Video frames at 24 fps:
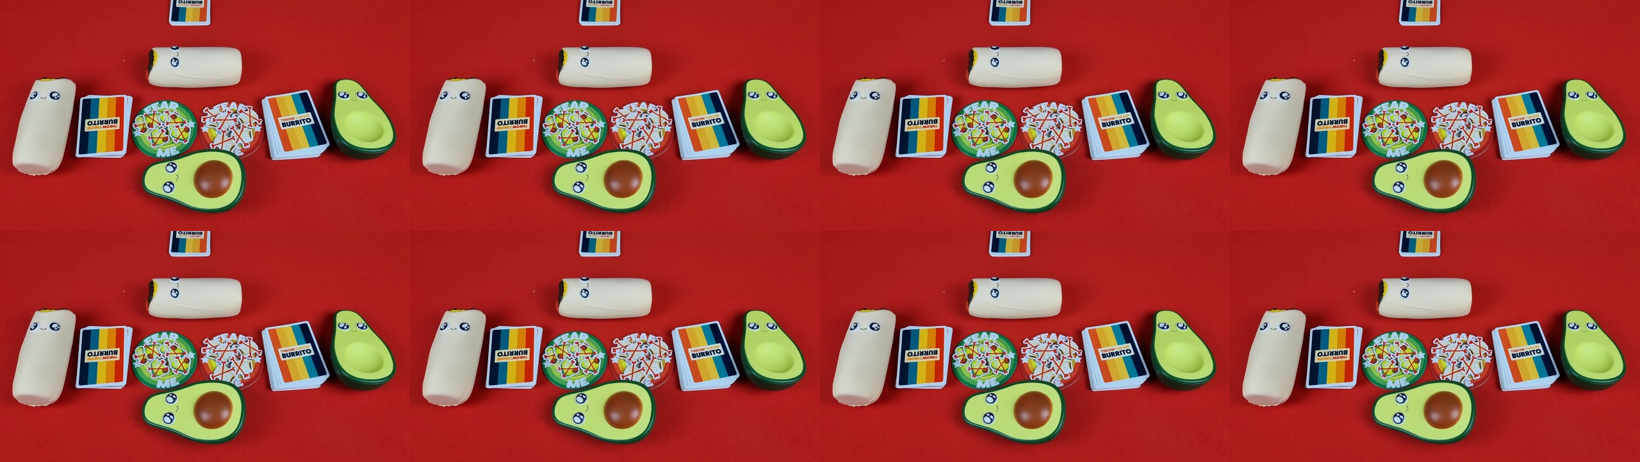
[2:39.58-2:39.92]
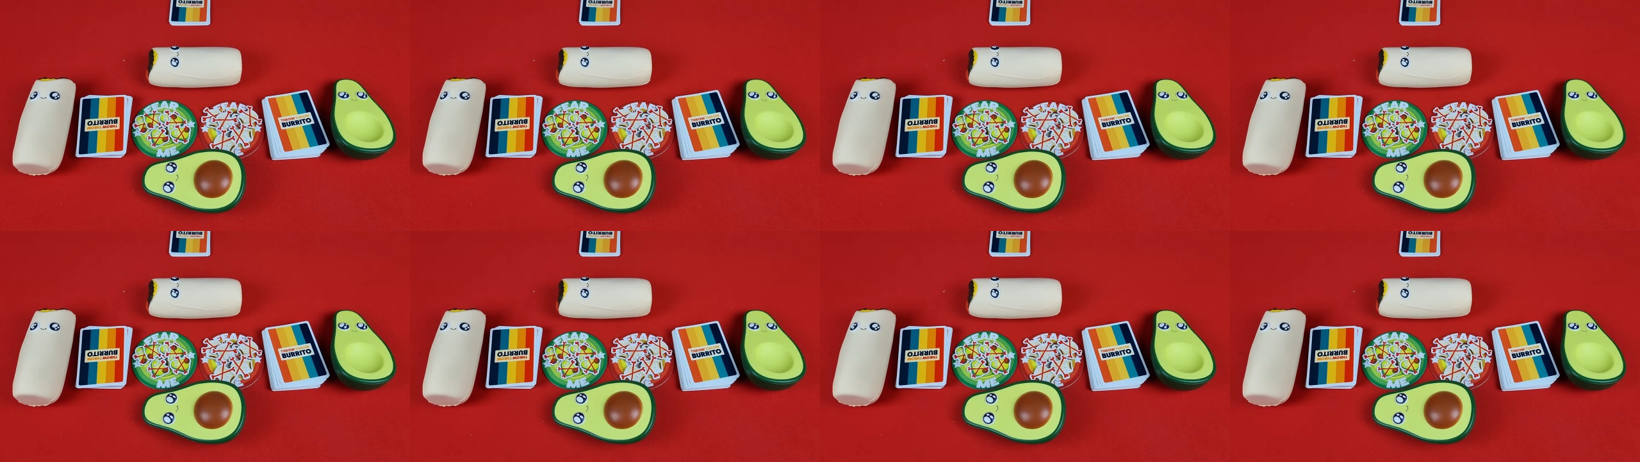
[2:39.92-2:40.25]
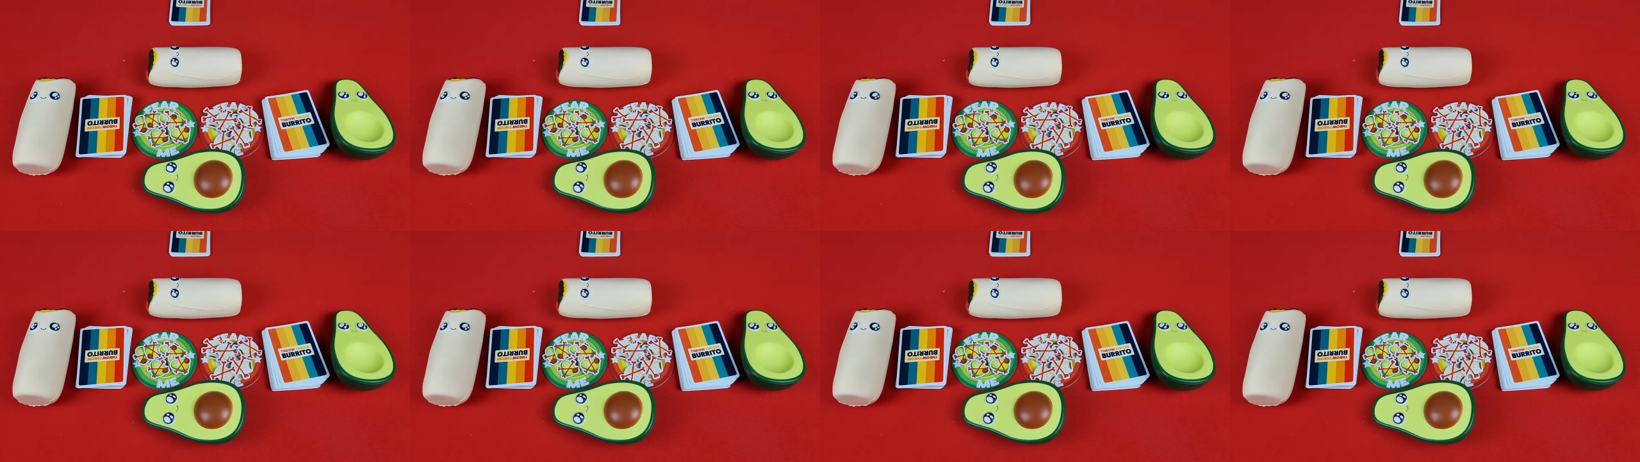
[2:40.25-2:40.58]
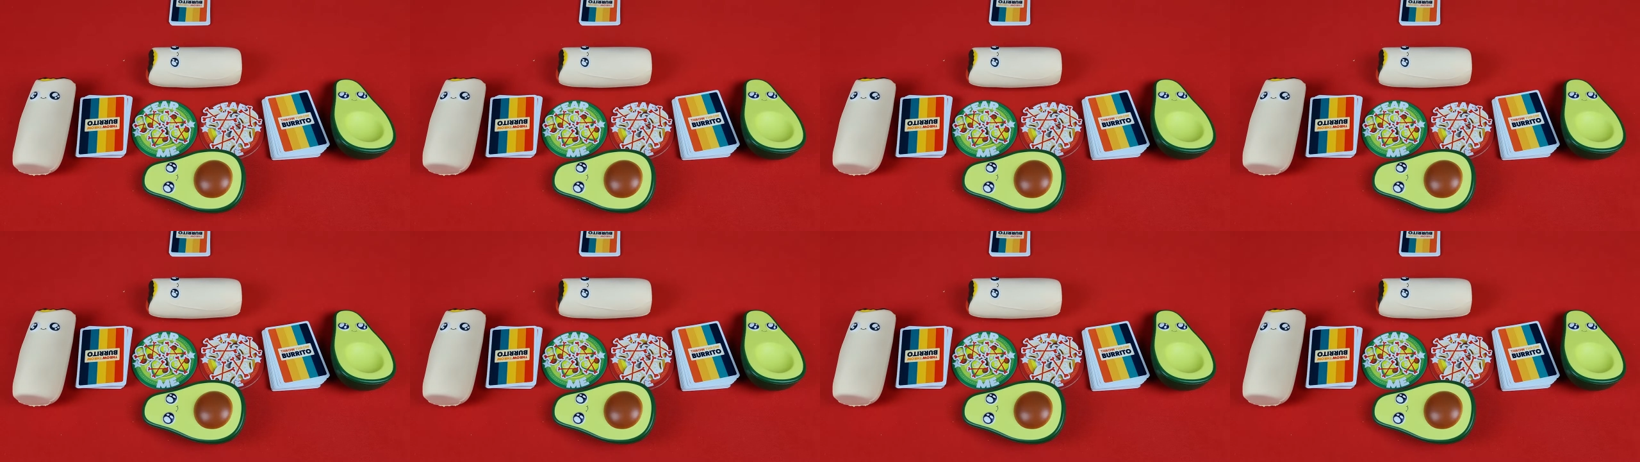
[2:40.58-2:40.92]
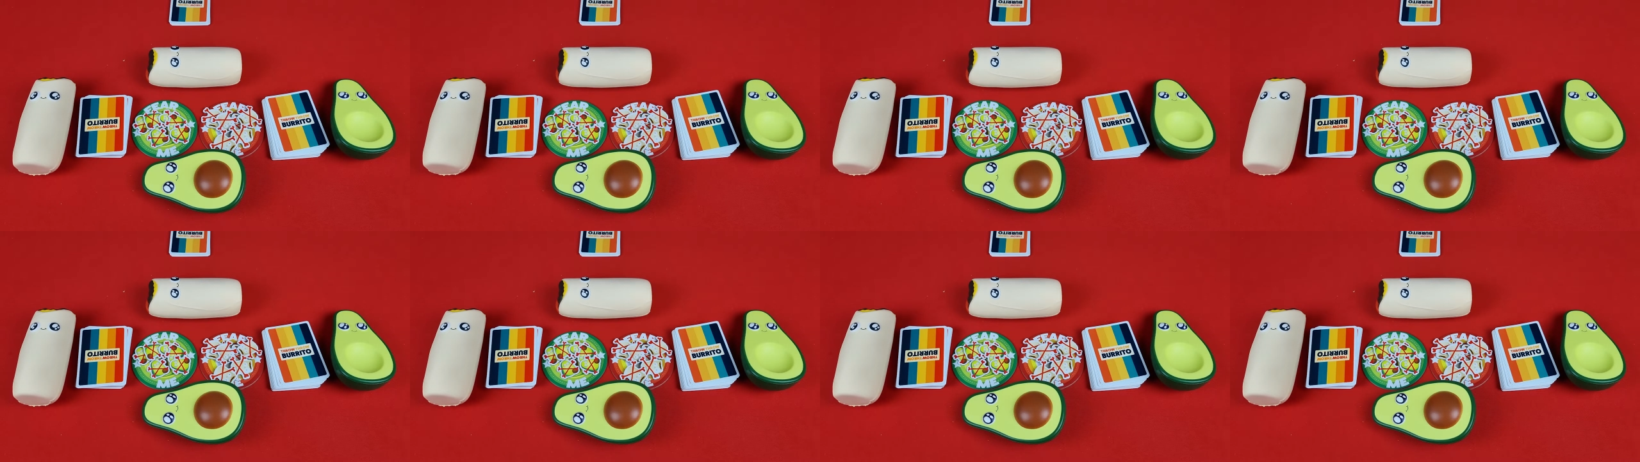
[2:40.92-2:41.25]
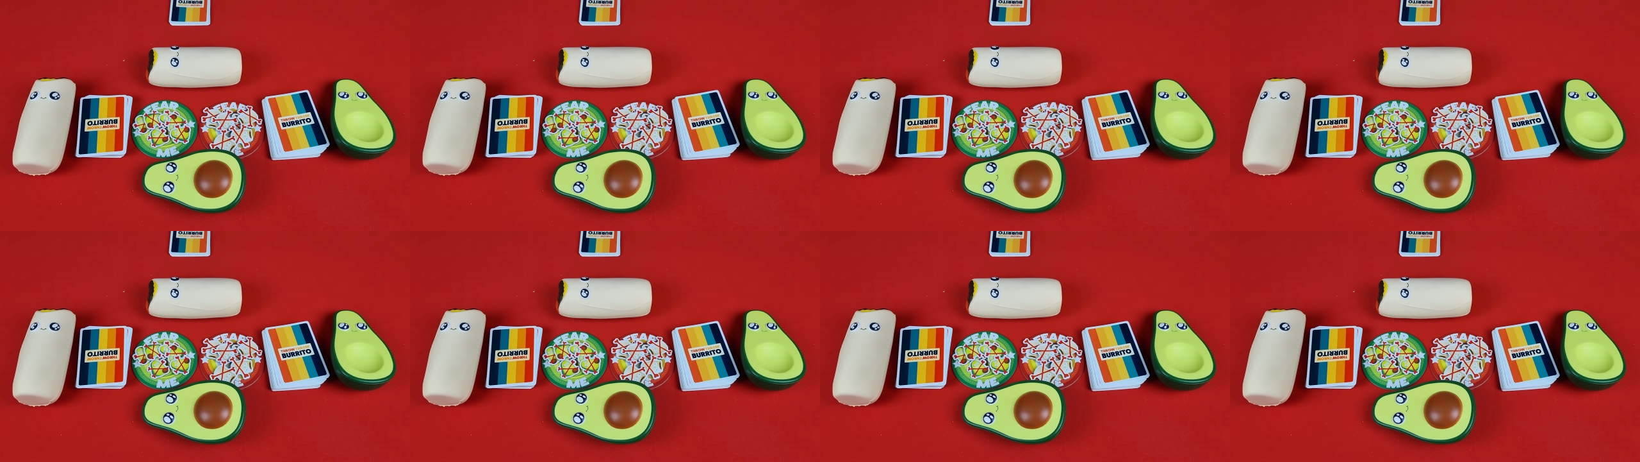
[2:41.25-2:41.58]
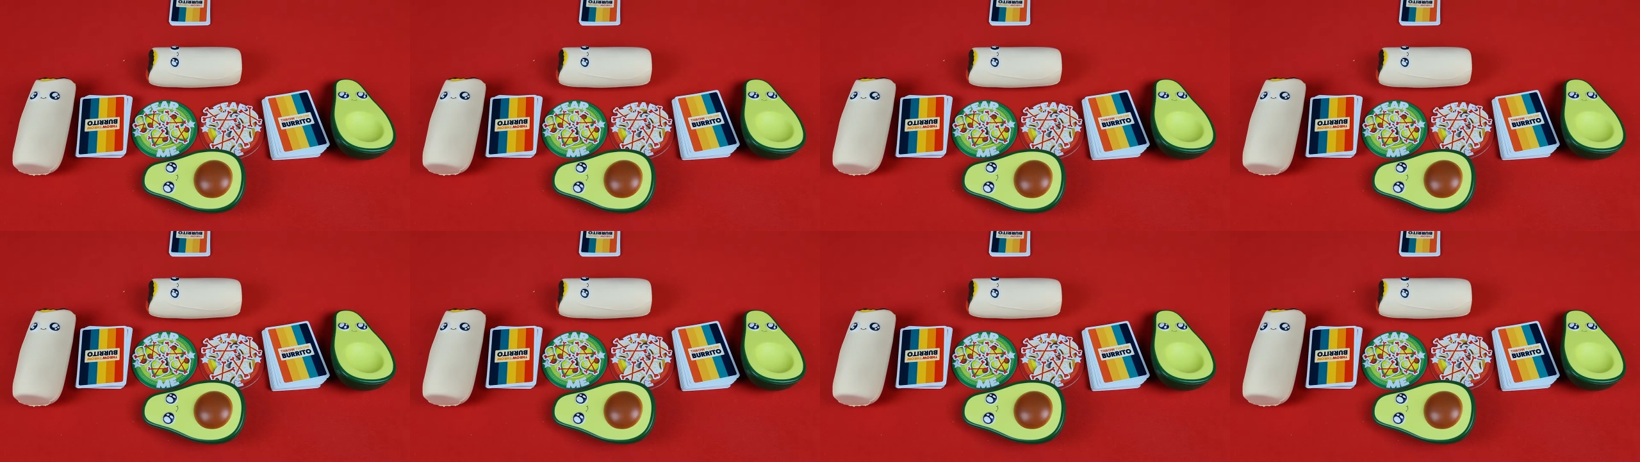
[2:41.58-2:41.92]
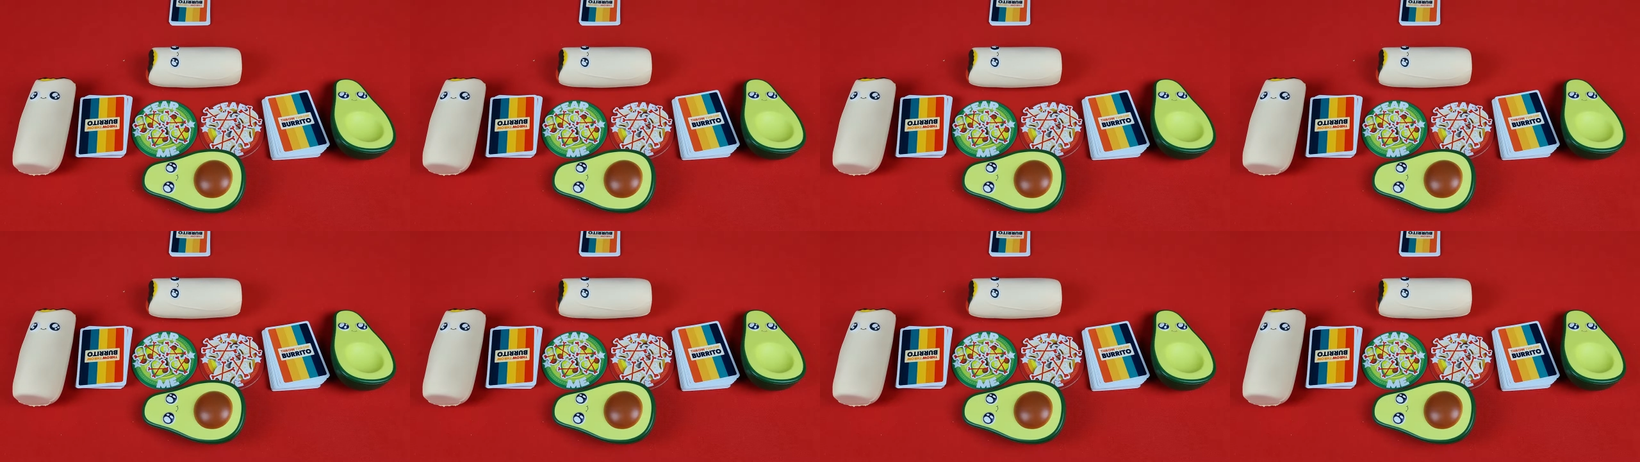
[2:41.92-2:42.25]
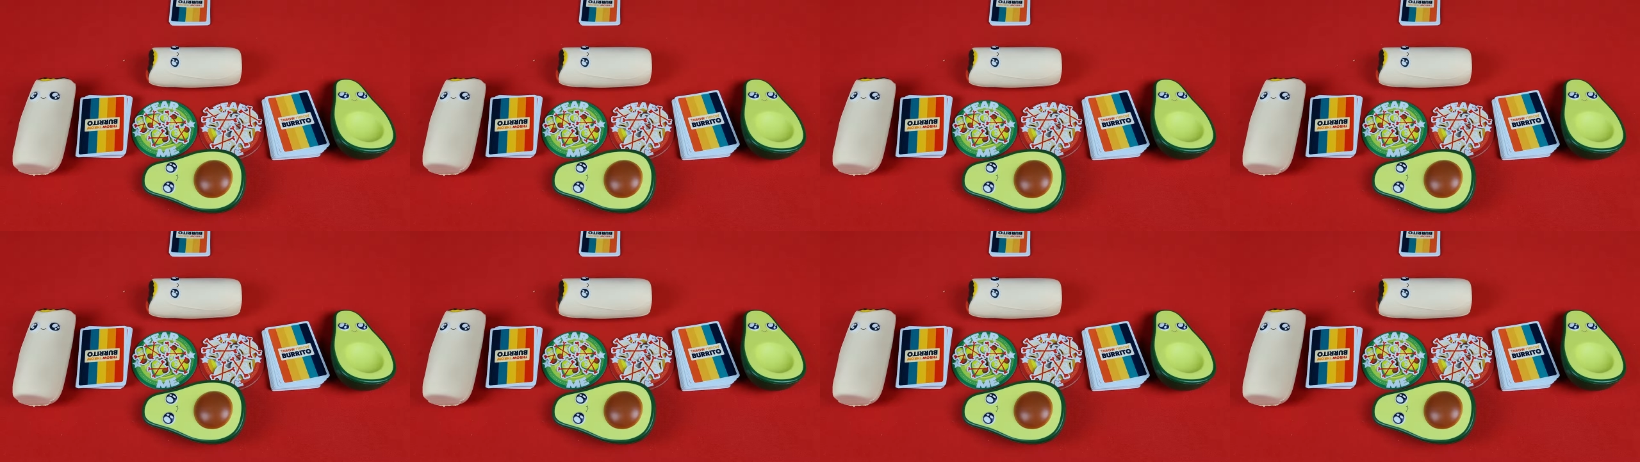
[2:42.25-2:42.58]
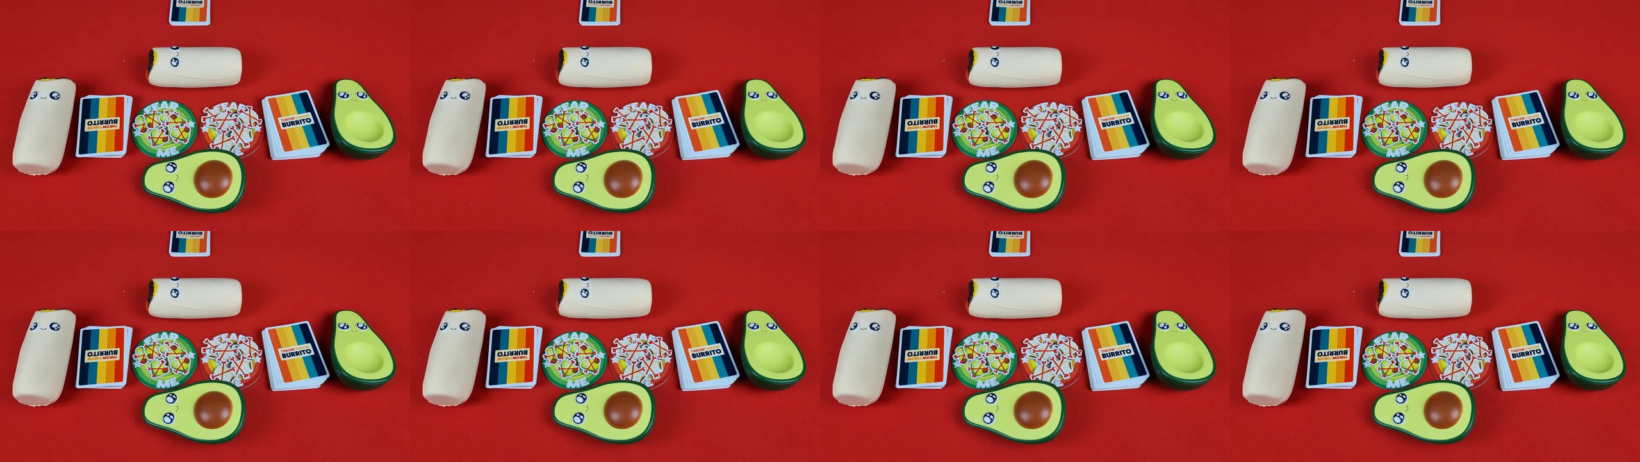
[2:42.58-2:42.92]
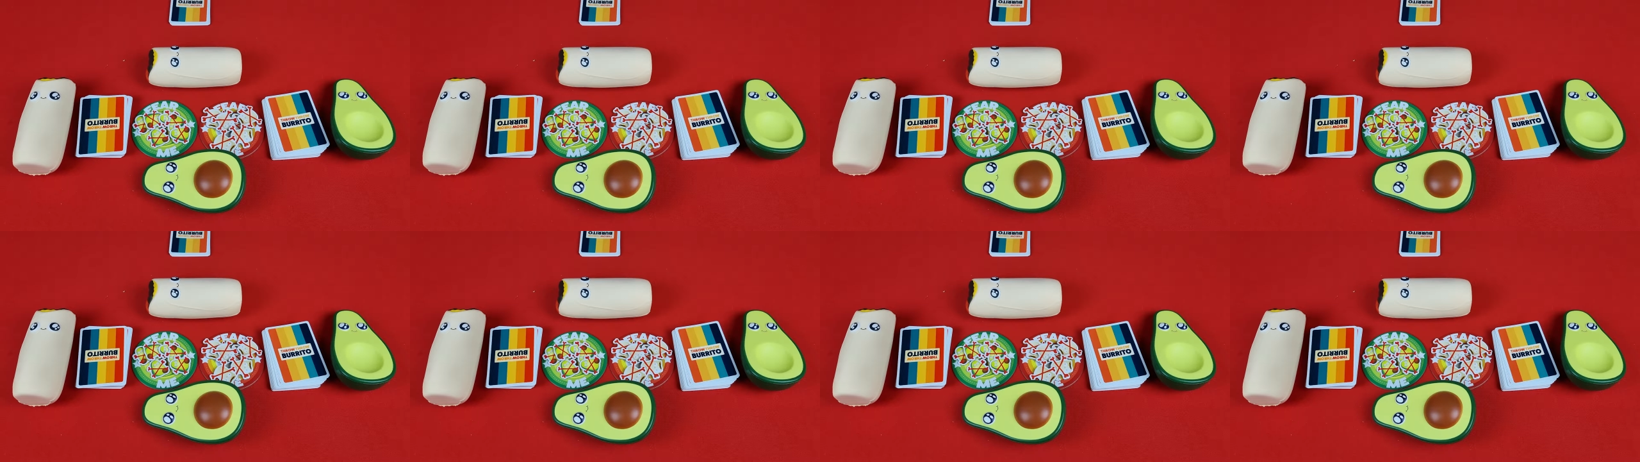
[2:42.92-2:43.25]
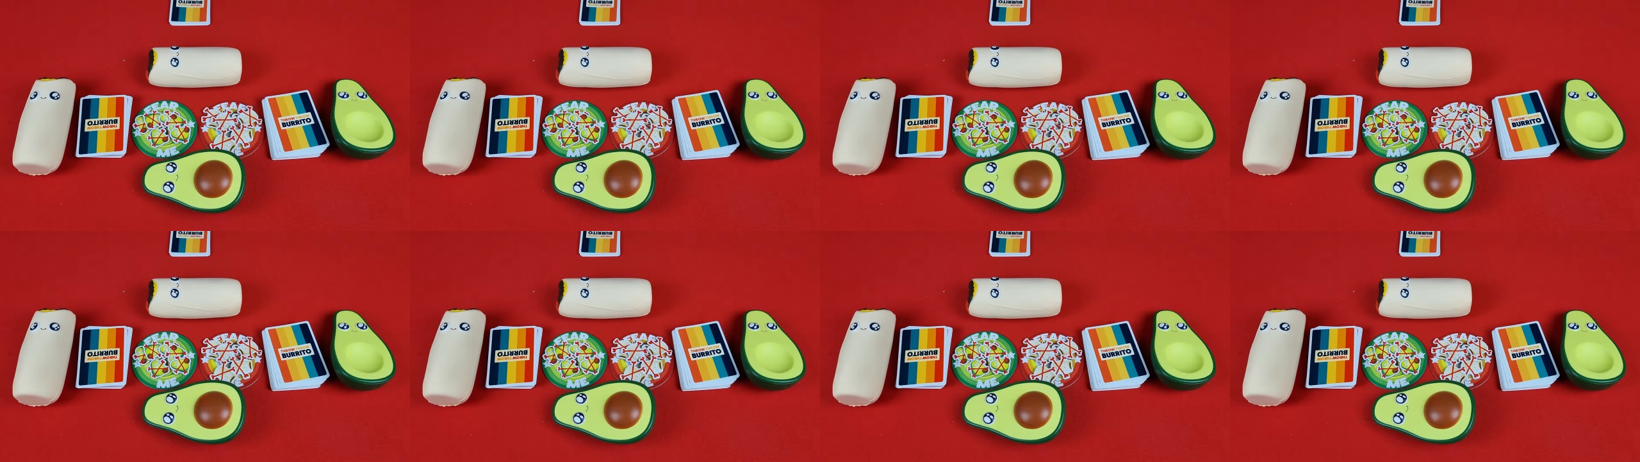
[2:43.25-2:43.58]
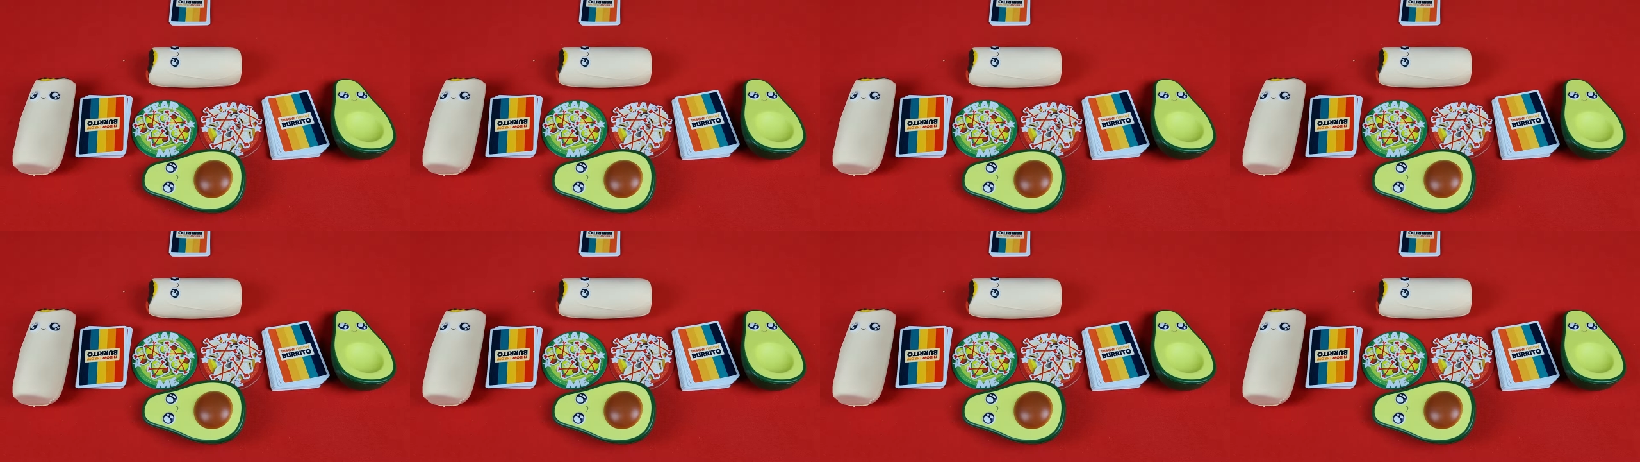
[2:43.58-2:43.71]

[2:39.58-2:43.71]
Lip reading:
(no speaker visible)